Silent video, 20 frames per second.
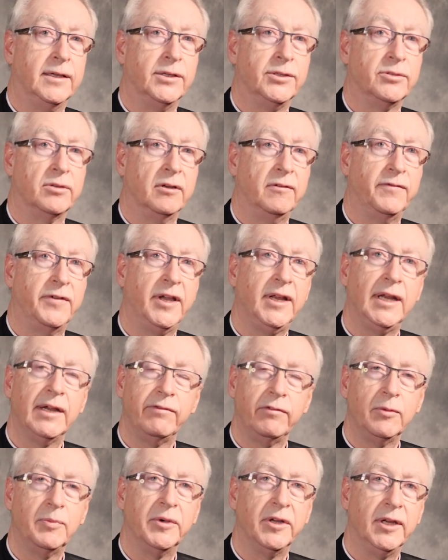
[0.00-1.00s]
So I'd invite
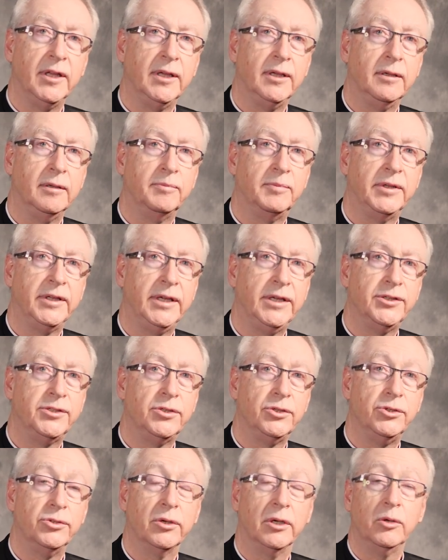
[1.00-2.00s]
everybody, please,
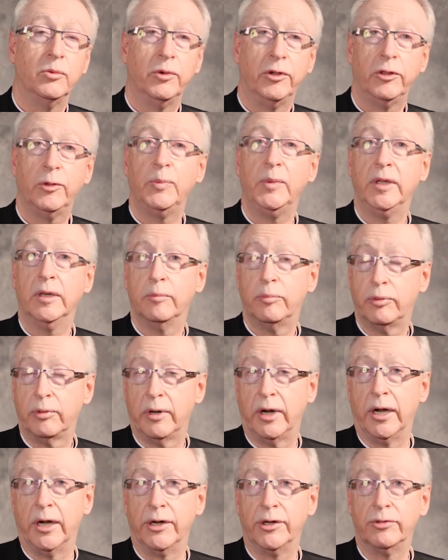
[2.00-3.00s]
to join with me in
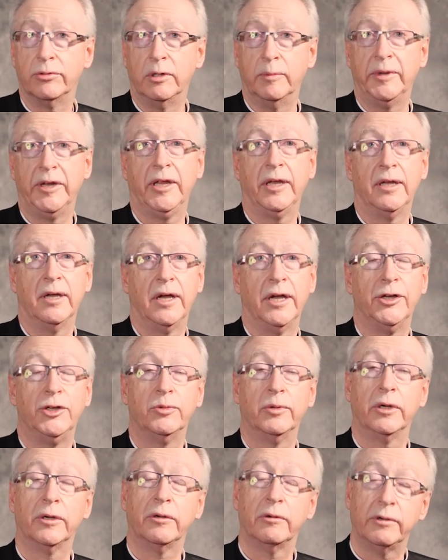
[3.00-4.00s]
prayer to Almighty God,
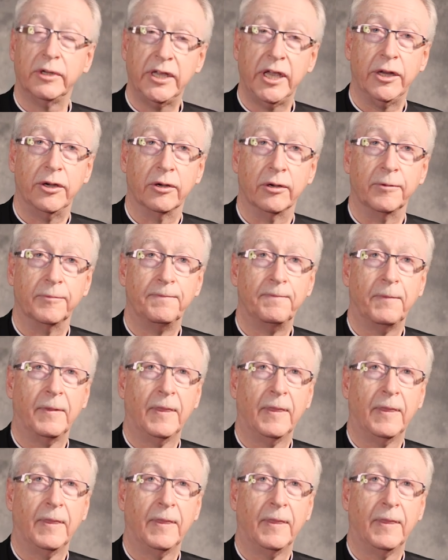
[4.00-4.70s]
to our Creator,